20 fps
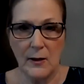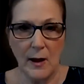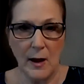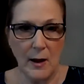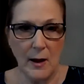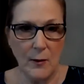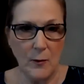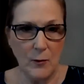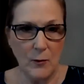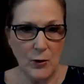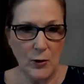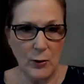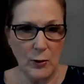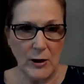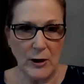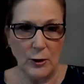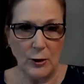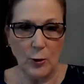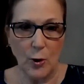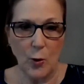uh, you
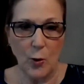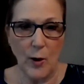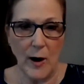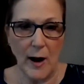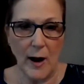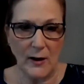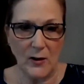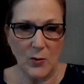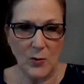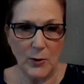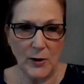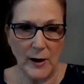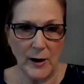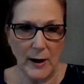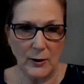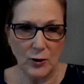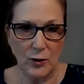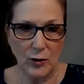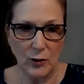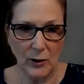can grow
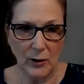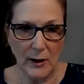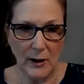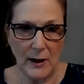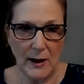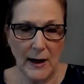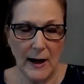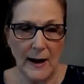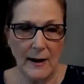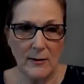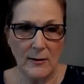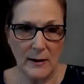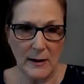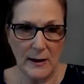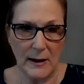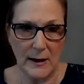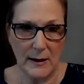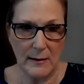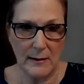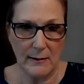exponentially as
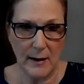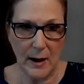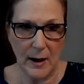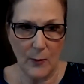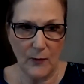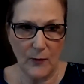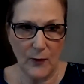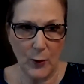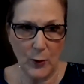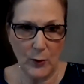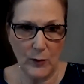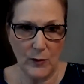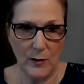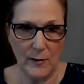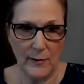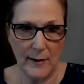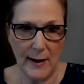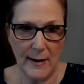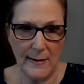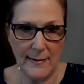an ESOP
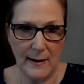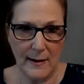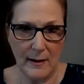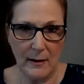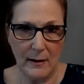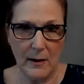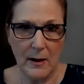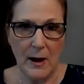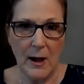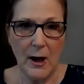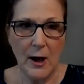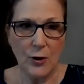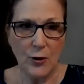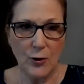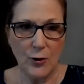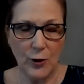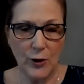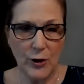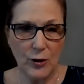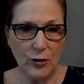versus as a
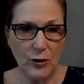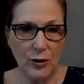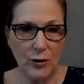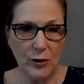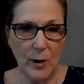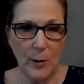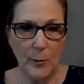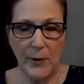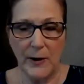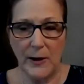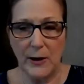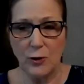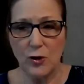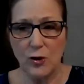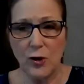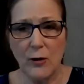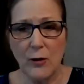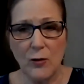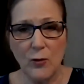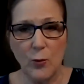traditional company
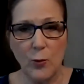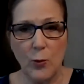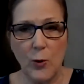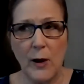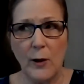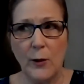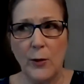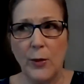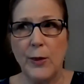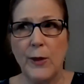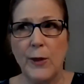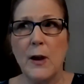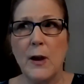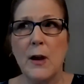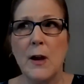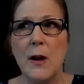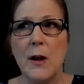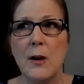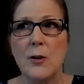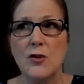just with
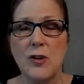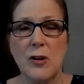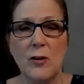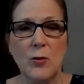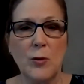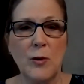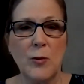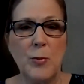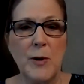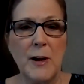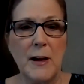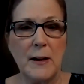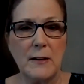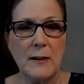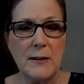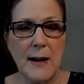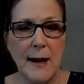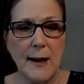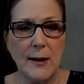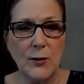just with being a
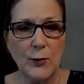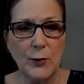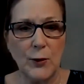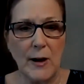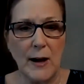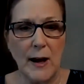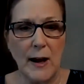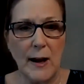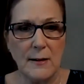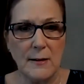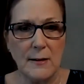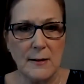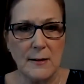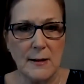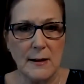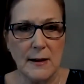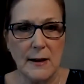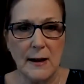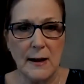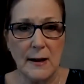tax-free
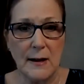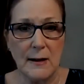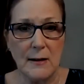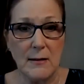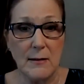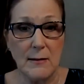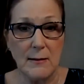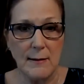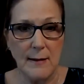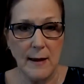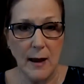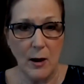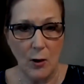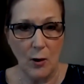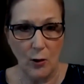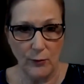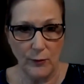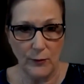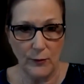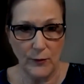entity in
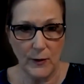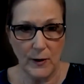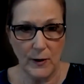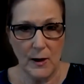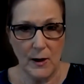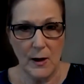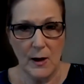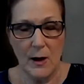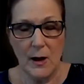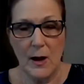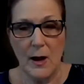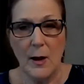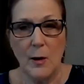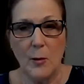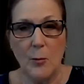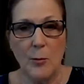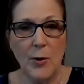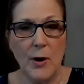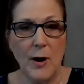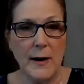itself.
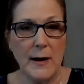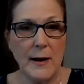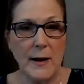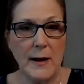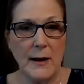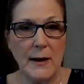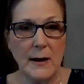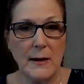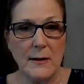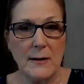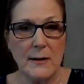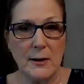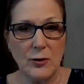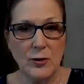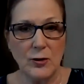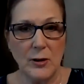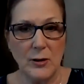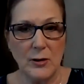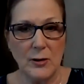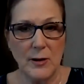But in
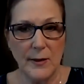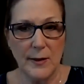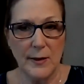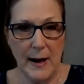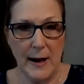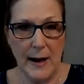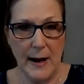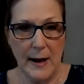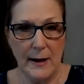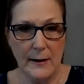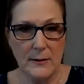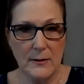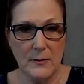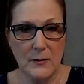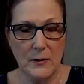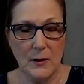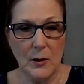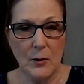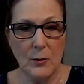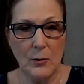addition to that,
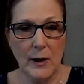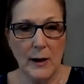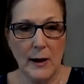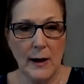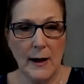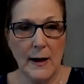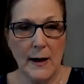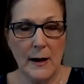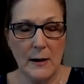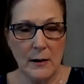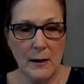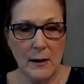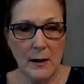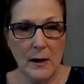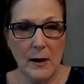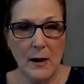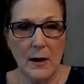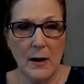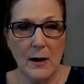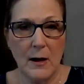okay,
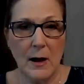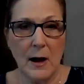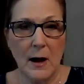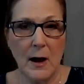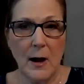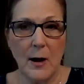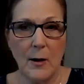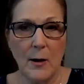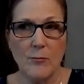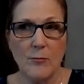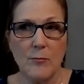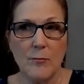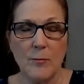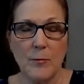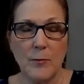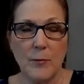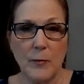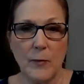um,